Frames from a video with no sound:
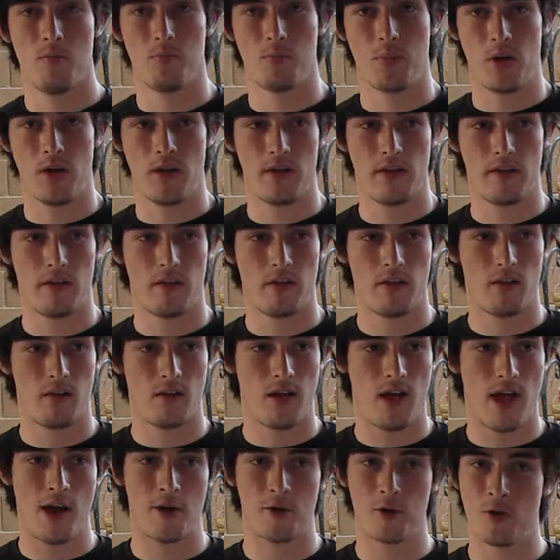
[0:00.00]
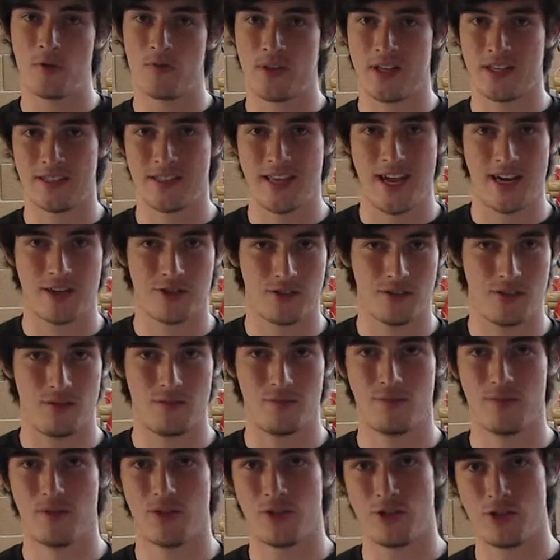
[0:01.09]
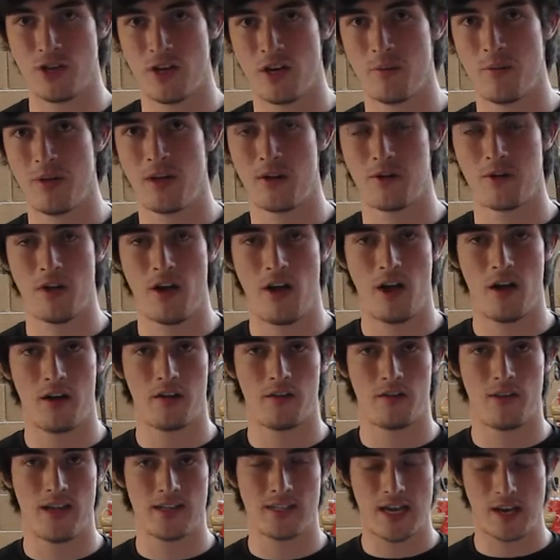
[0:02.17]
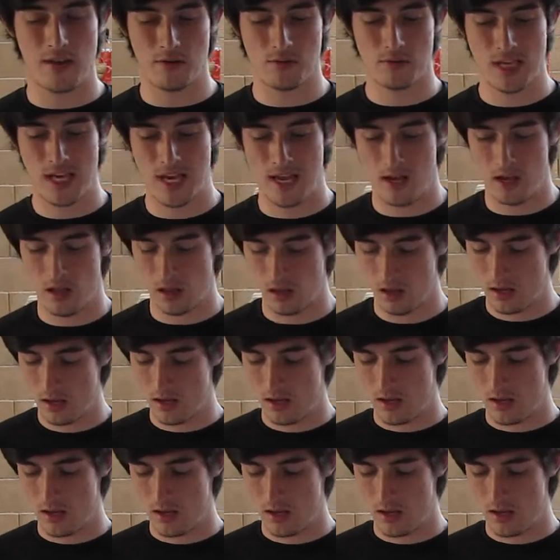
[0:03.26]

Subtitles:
But I don't know if that's actually legitimate or not, or that's how you tell.